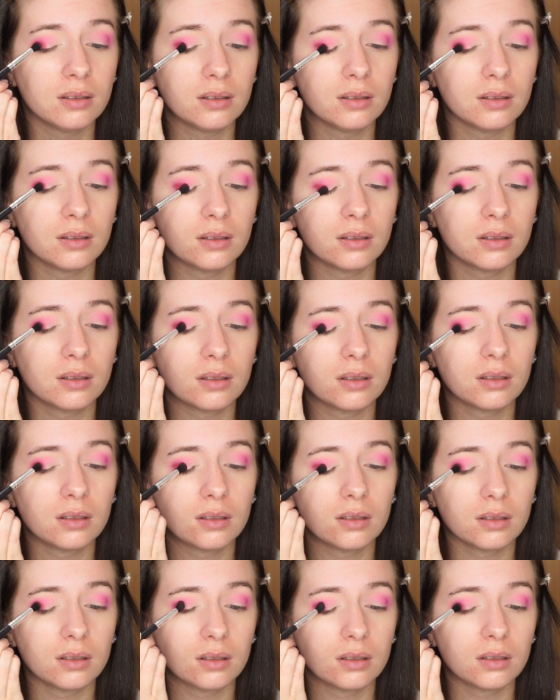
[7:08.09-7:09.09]

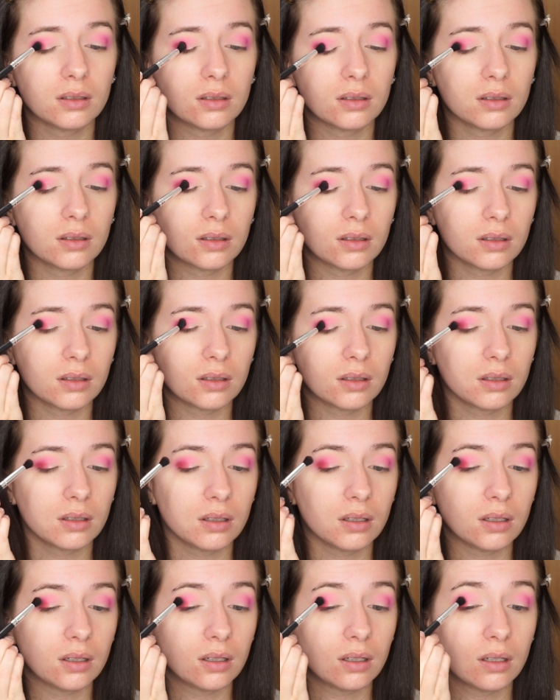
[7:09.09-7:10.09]

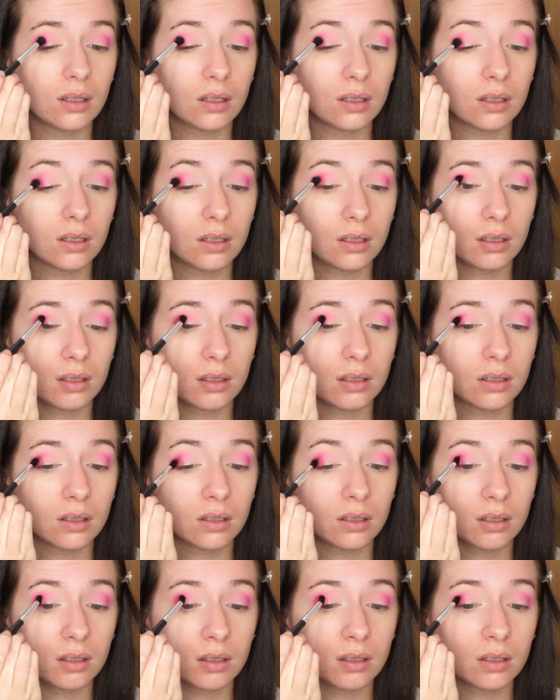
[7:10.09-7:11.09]

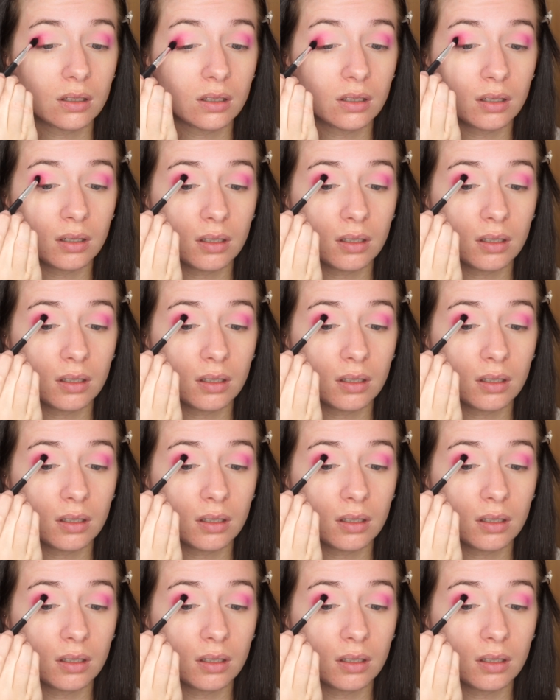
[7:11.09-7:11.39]
Nothing is said.